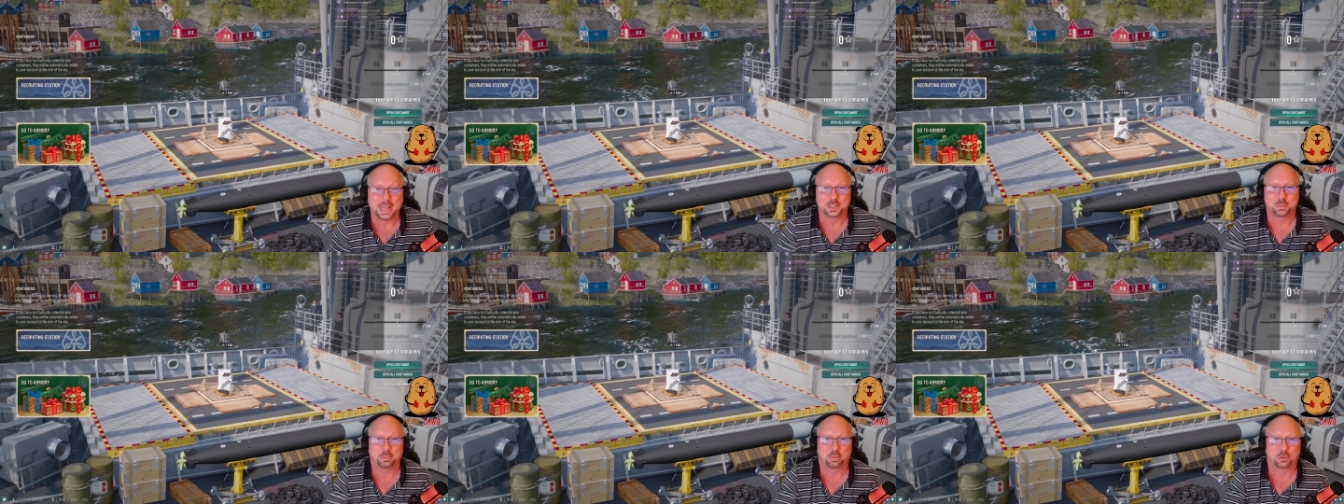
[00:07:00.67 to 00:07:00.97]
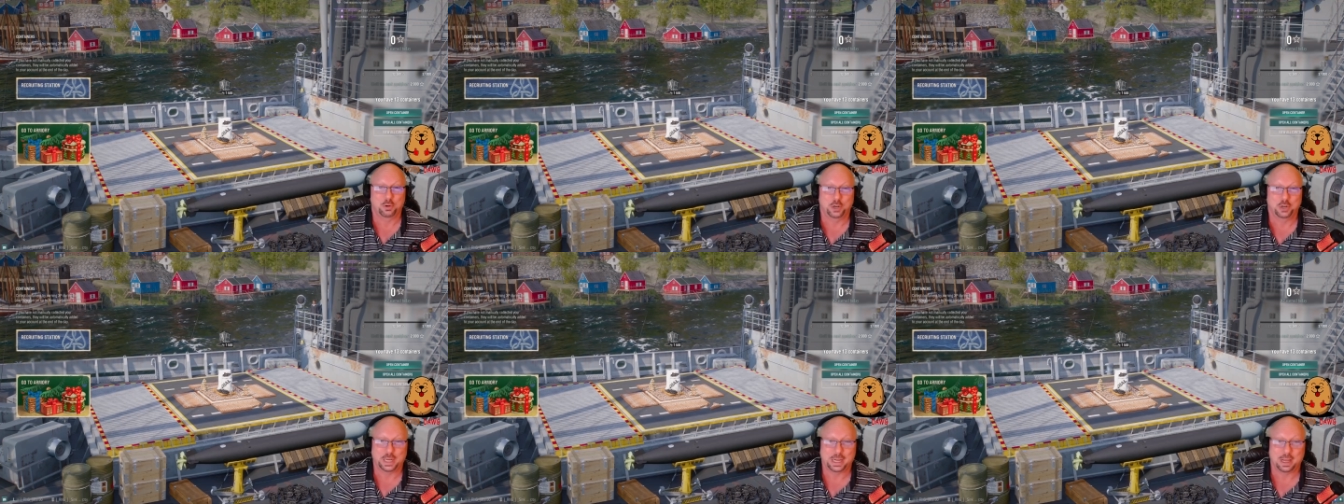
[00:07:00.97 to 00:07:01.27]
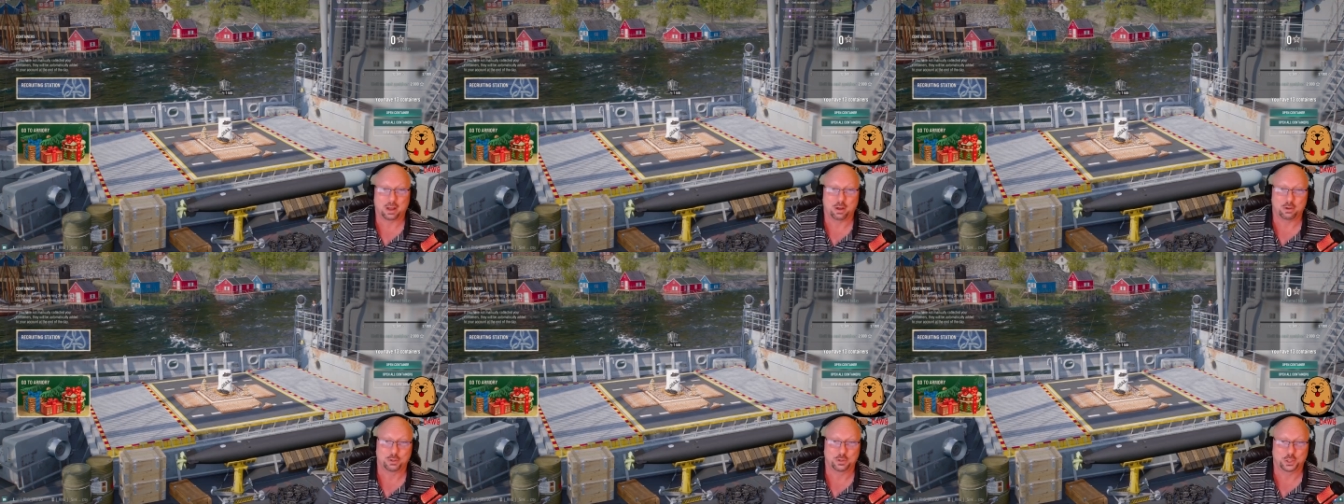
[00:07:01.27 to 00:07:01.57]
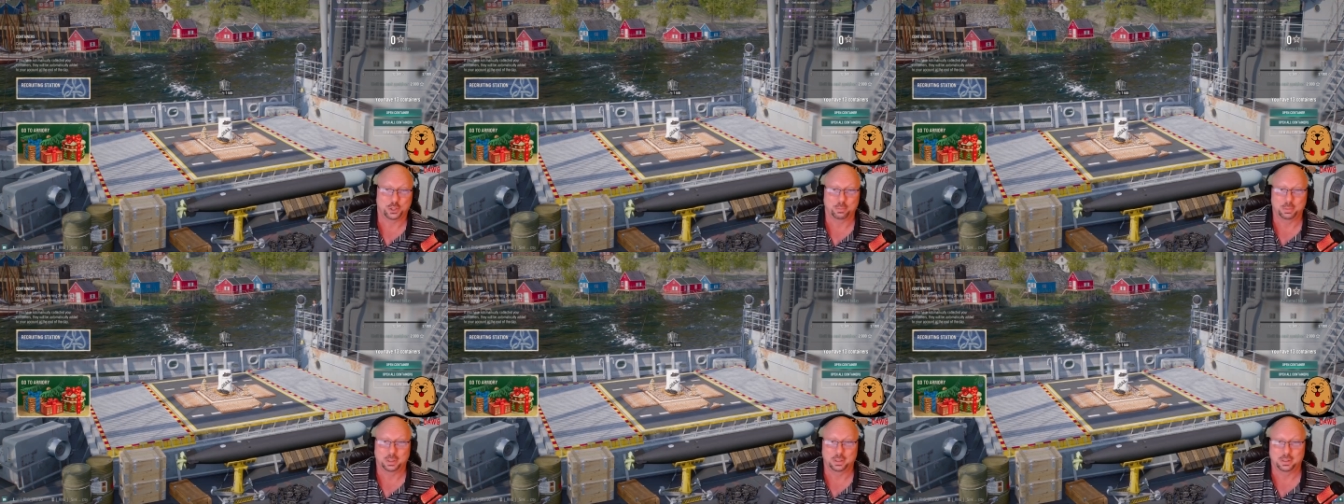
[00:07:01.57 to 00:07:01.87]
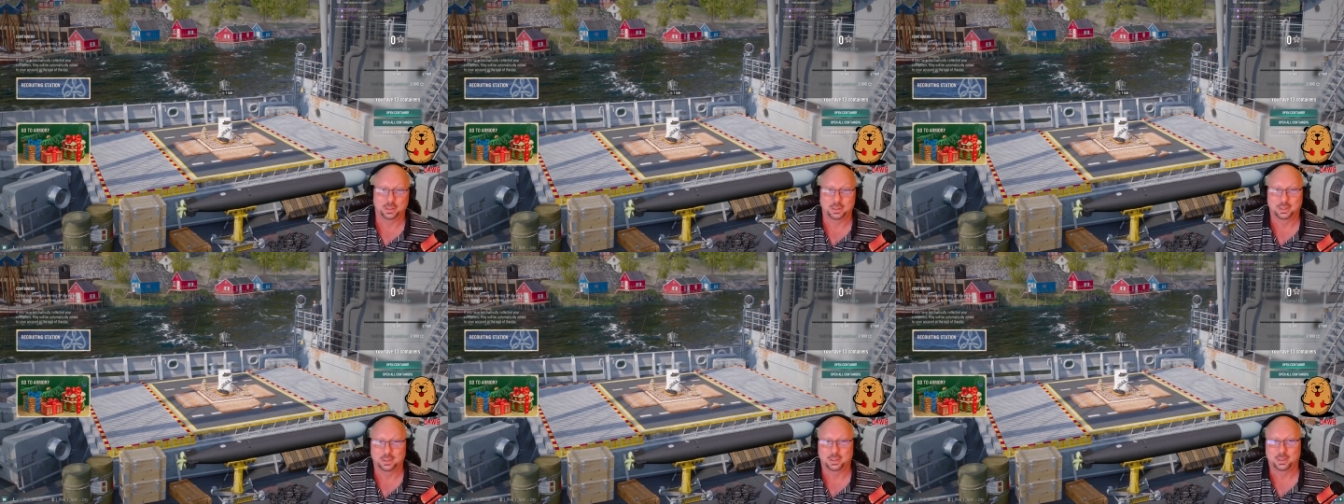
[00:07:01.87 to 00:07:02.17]
pretty awesome.
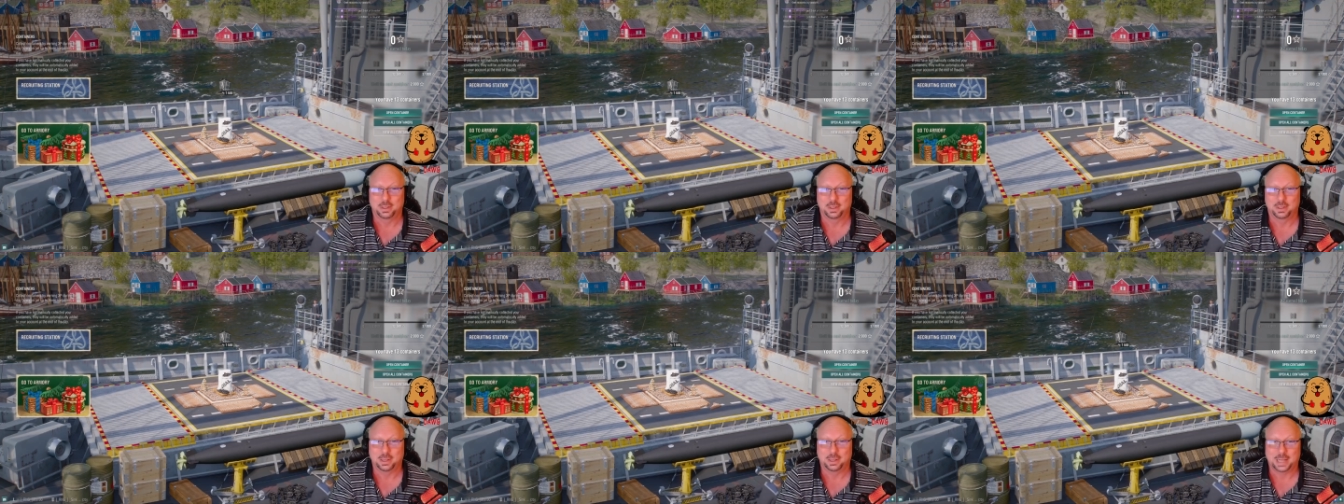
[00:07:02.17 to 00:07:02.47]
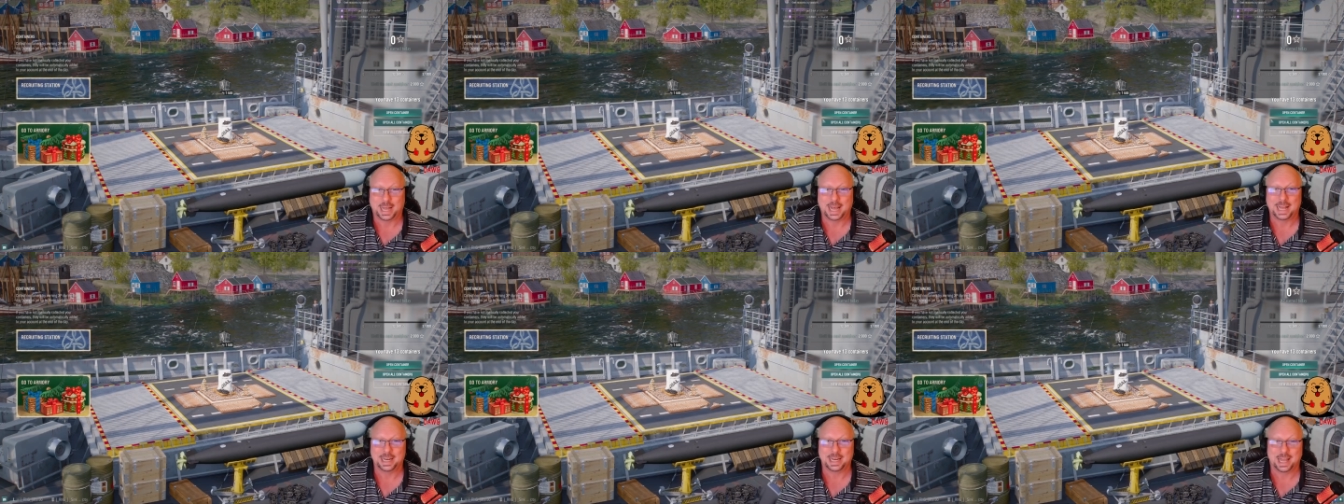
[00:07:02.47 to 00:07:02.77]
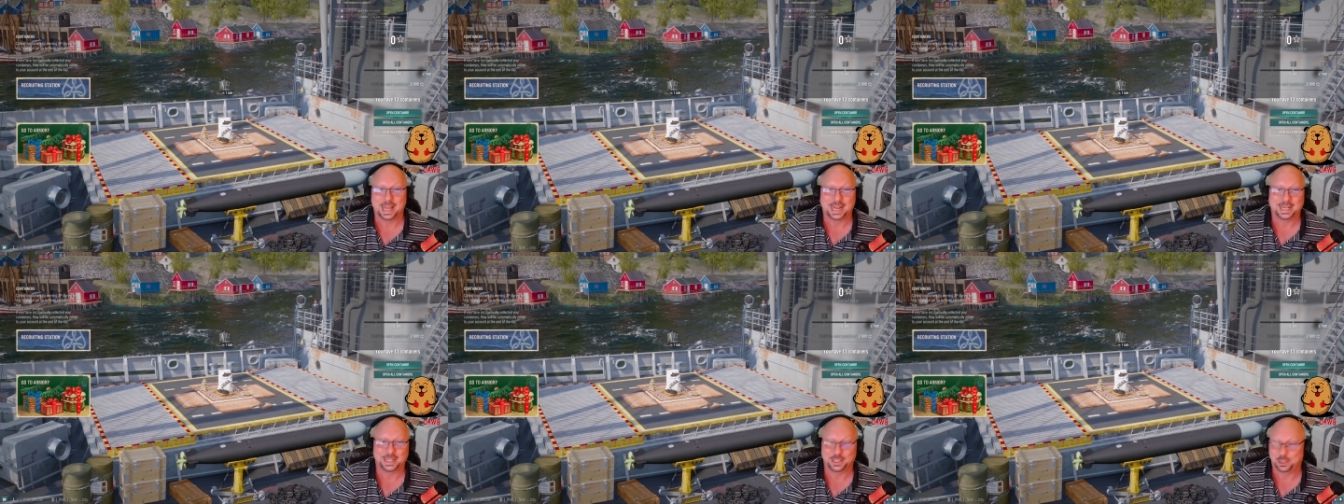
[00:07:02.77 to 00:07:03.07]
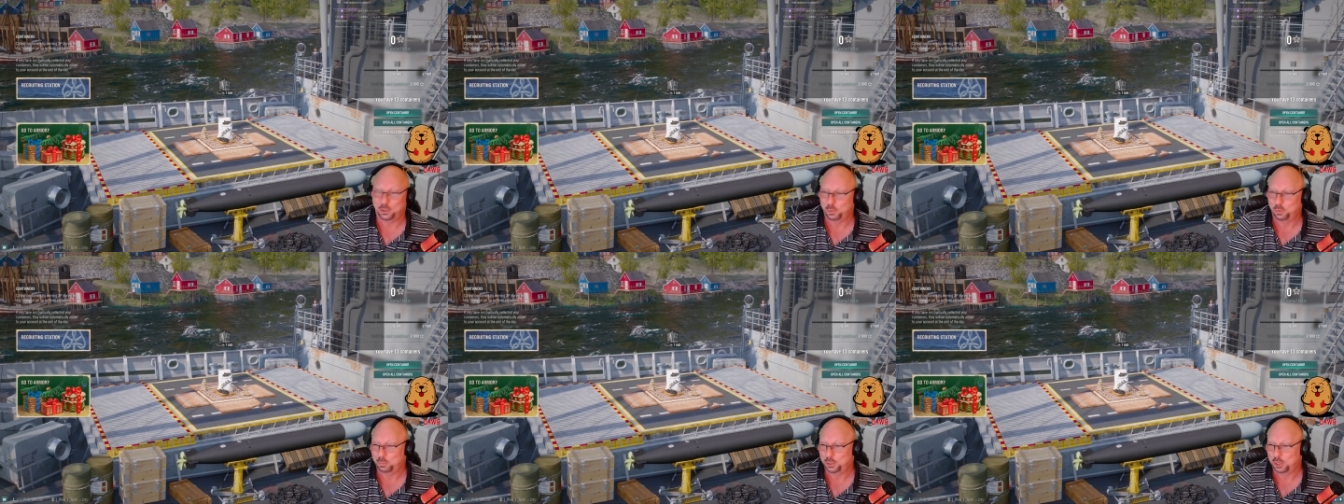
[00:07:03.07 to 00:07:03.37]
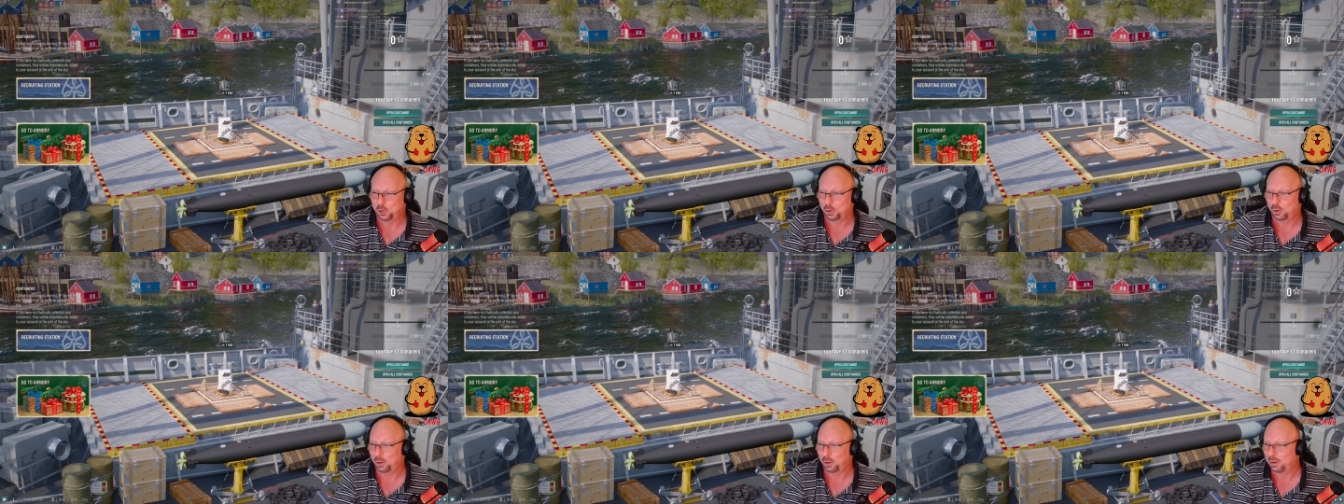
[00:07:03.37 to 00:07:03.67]
I like Doom
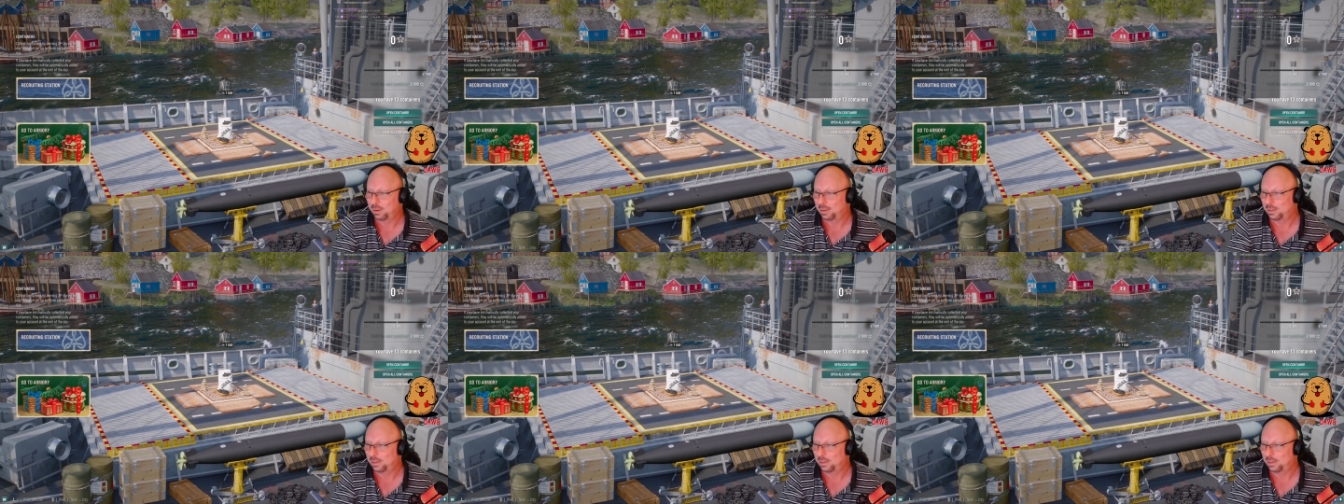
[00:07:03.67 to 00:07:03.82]
Turtle.